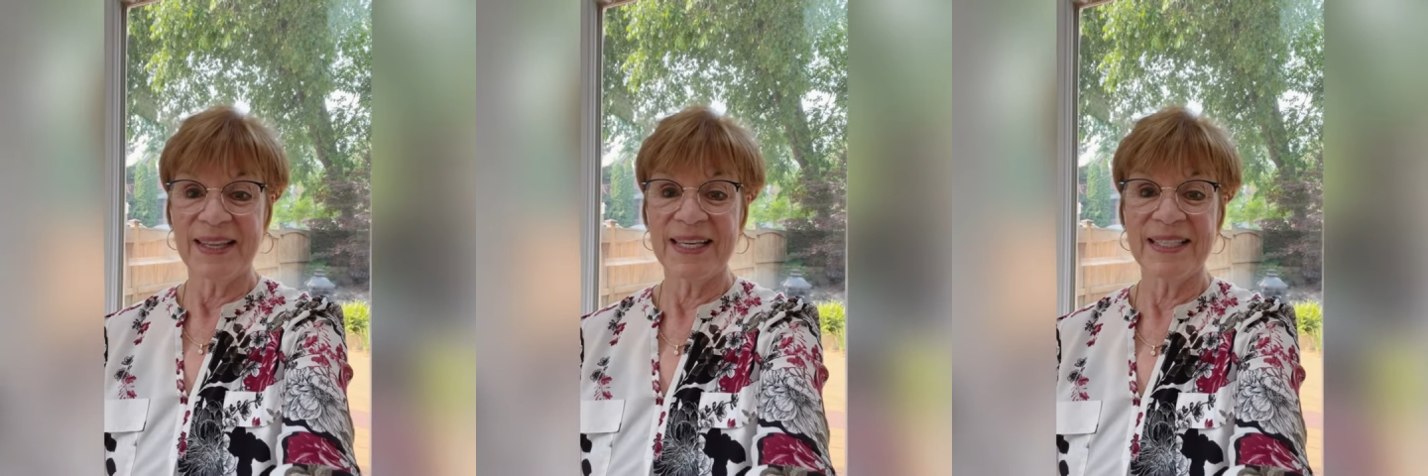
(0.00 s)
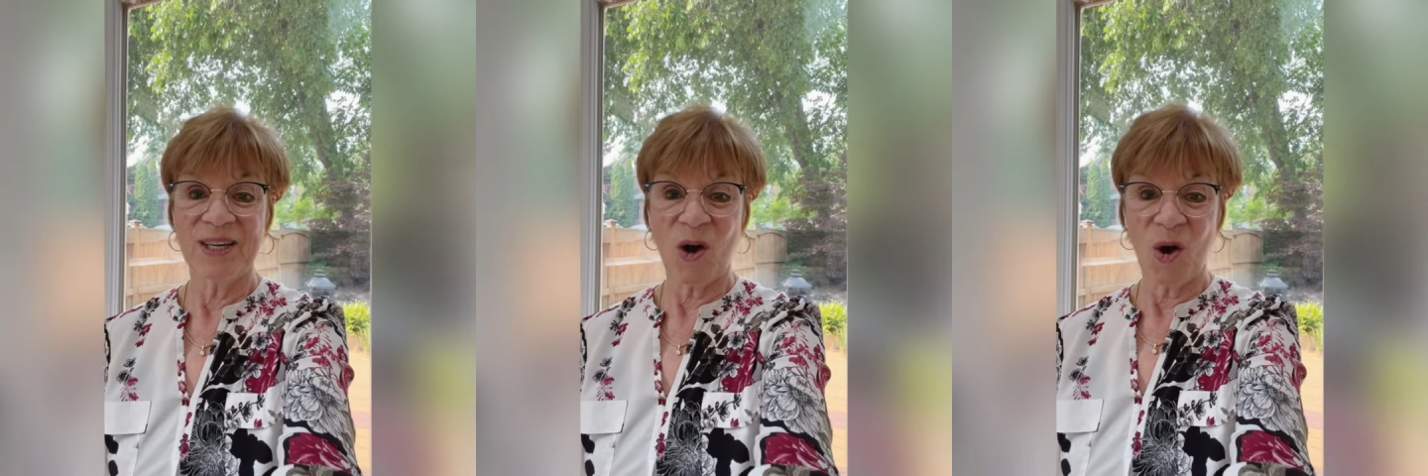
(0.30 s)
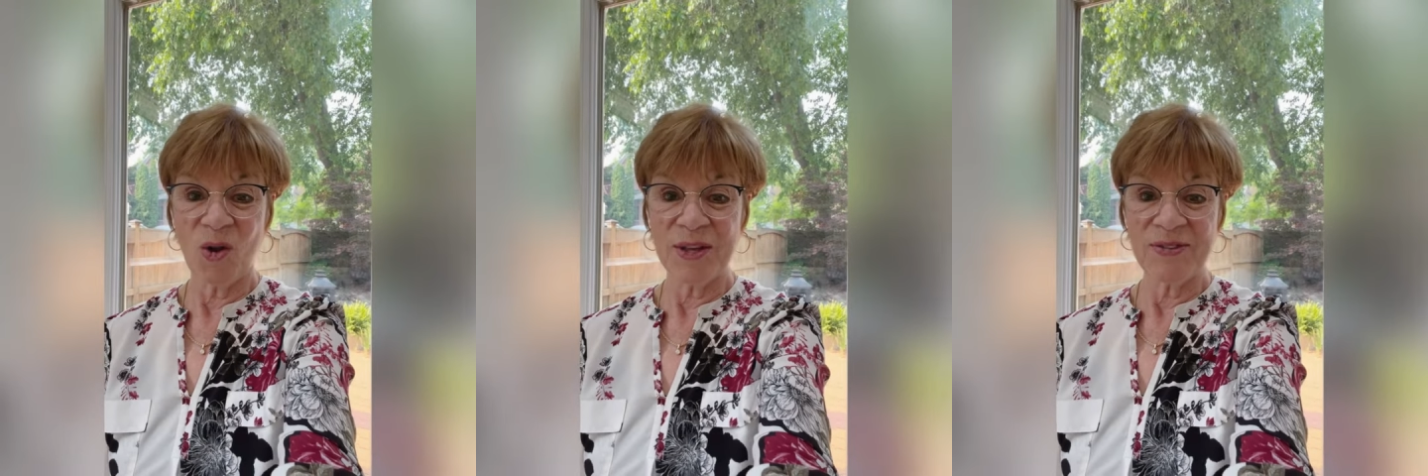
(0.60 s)
They did
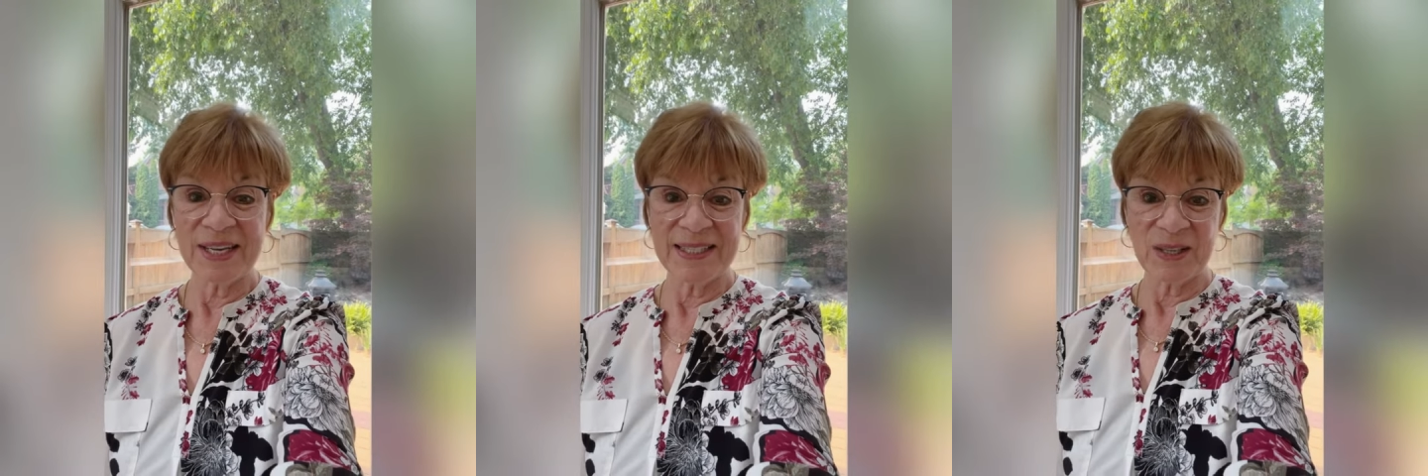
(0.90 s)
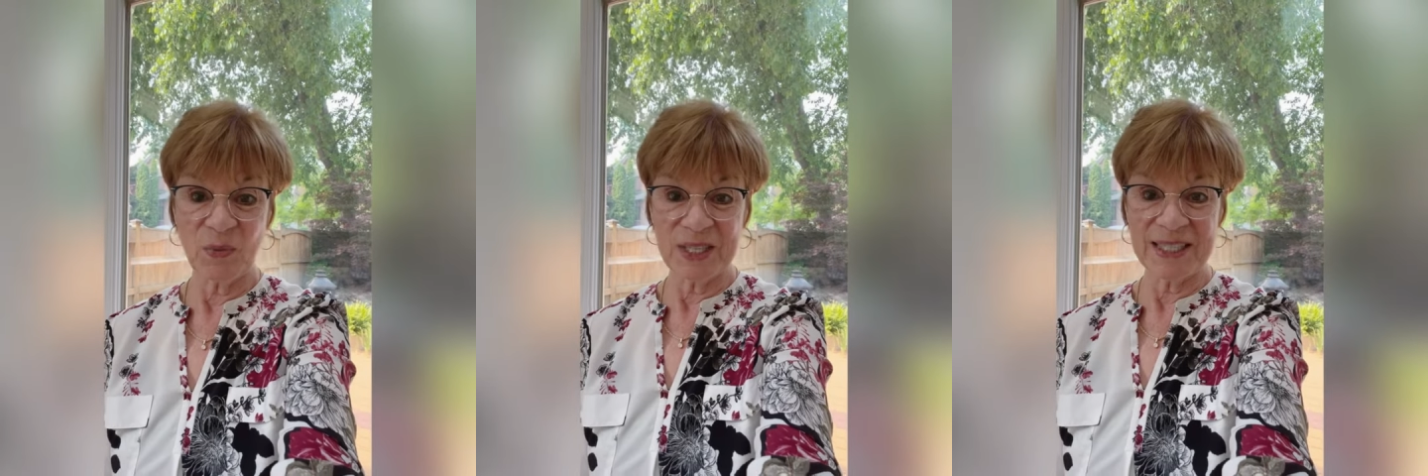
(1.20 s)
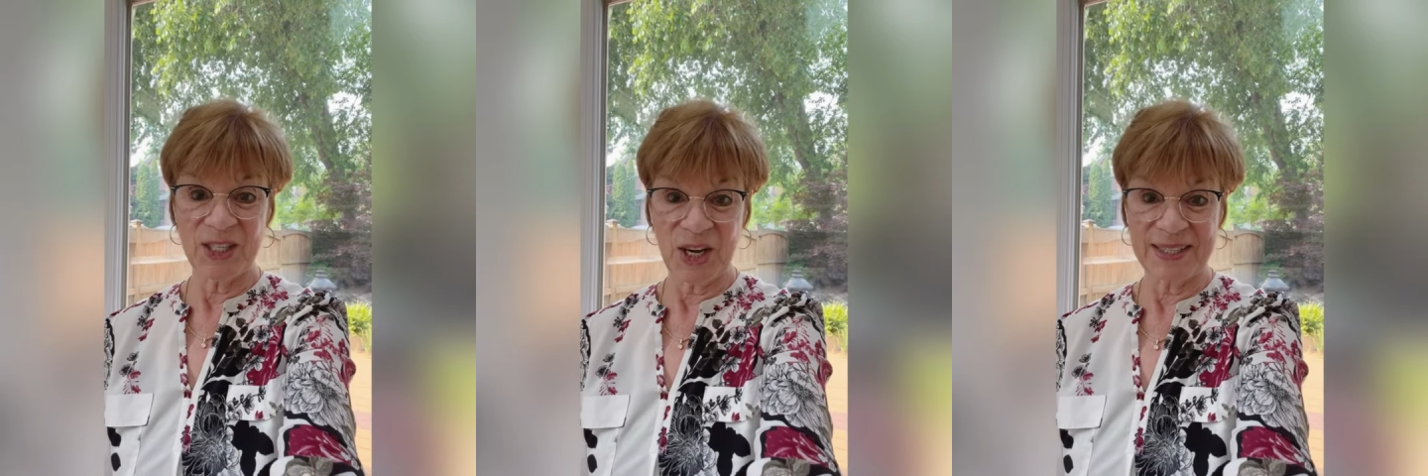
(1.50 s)
all the things that we
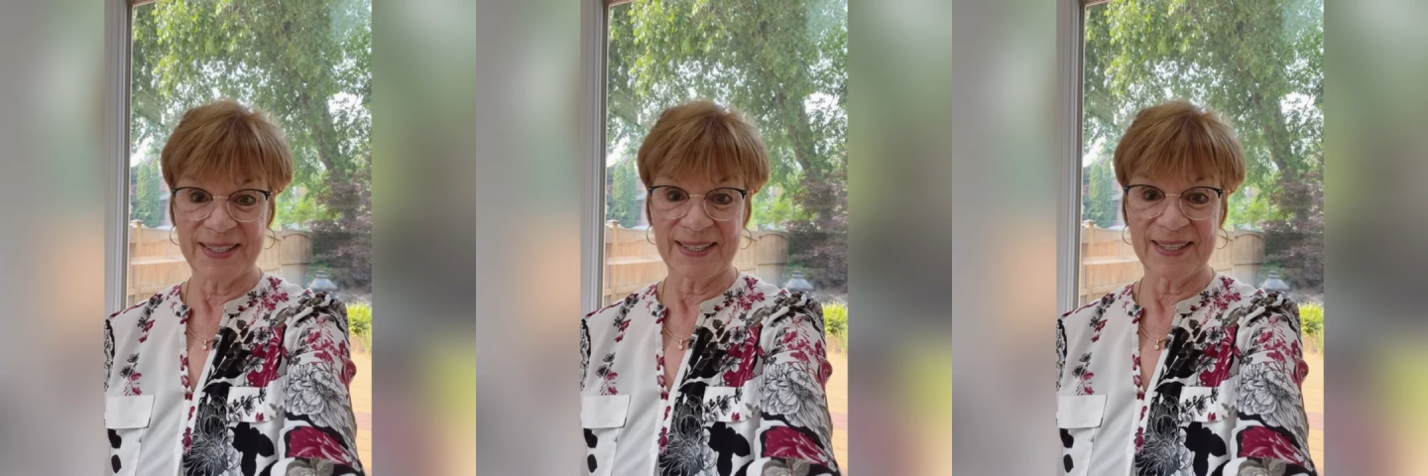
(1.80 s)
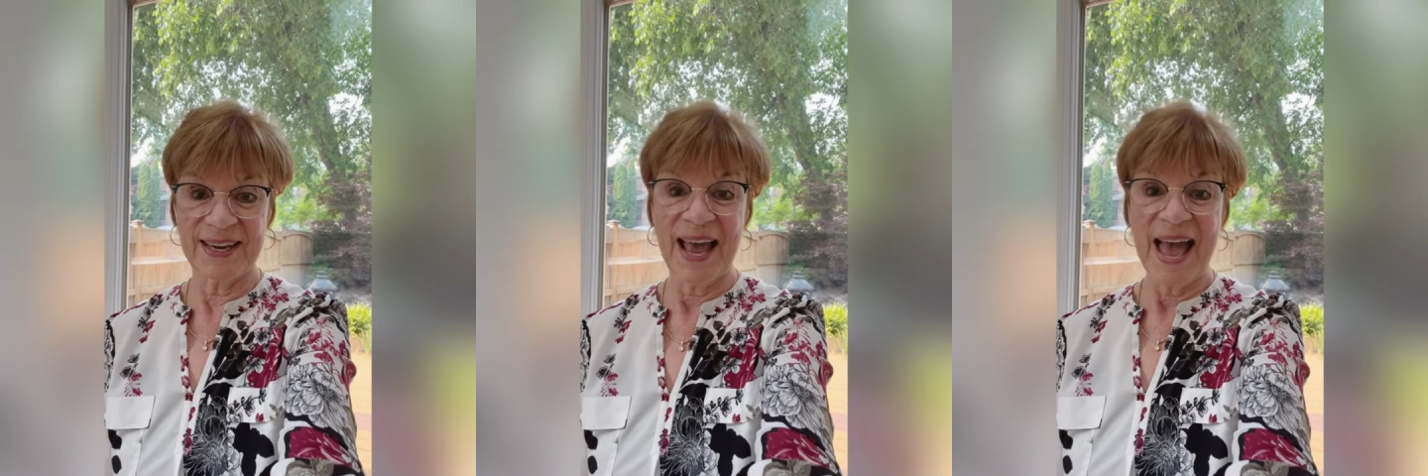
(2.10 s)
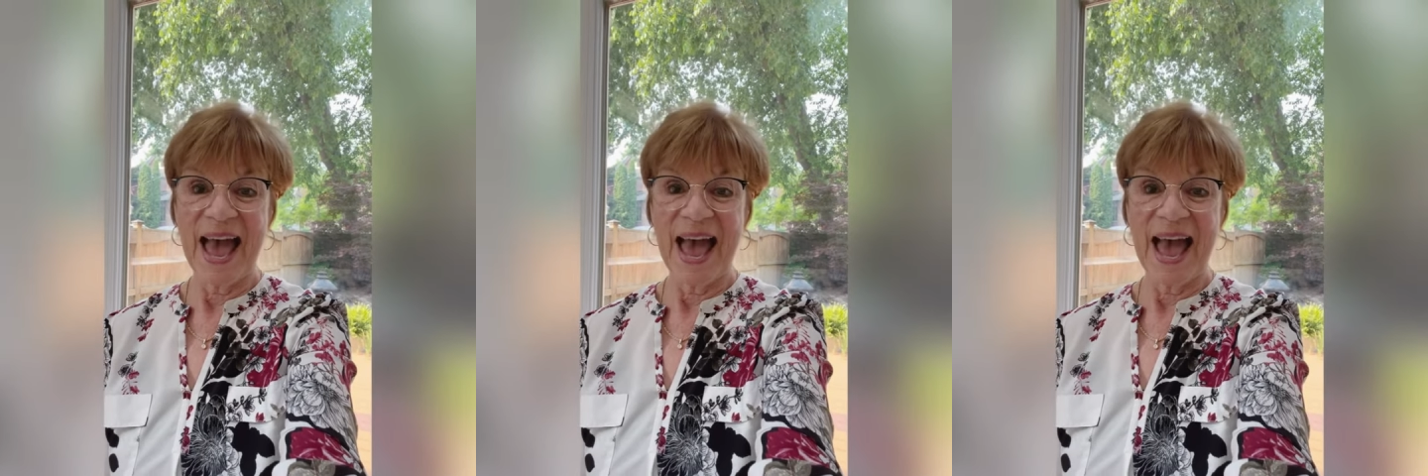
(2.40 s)
suggested,